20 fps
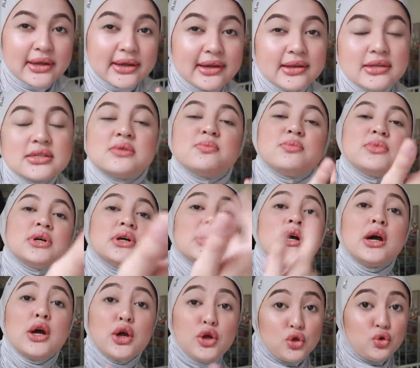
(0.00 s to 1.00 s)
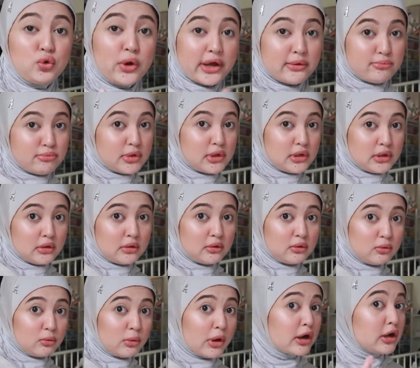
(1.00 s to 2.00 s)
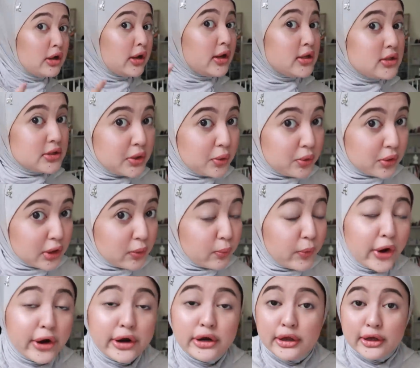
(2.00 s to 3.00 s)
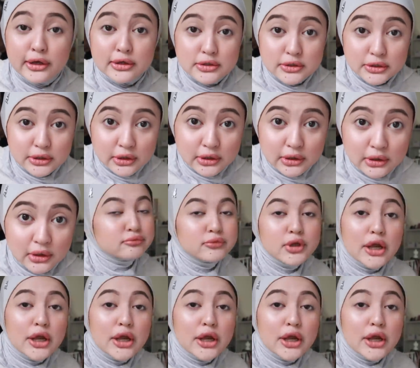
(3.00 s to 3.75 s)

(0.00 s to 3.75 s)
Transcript: Kita semua, you and me, we are lazy, okay? We are lazy.